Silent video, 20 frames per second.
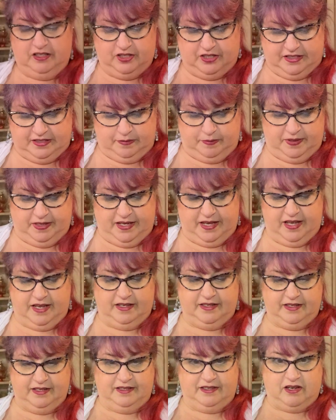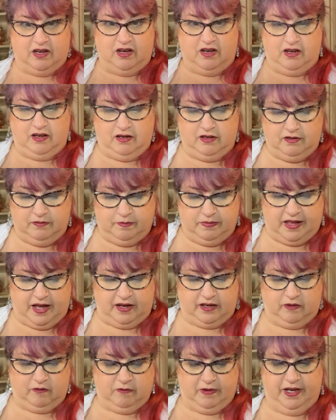just because it's all
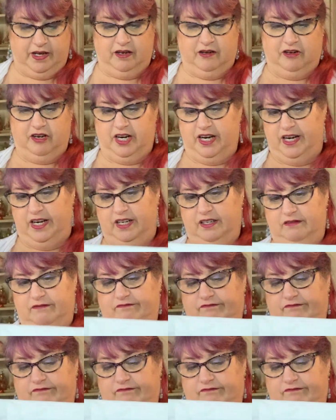black and white and gray.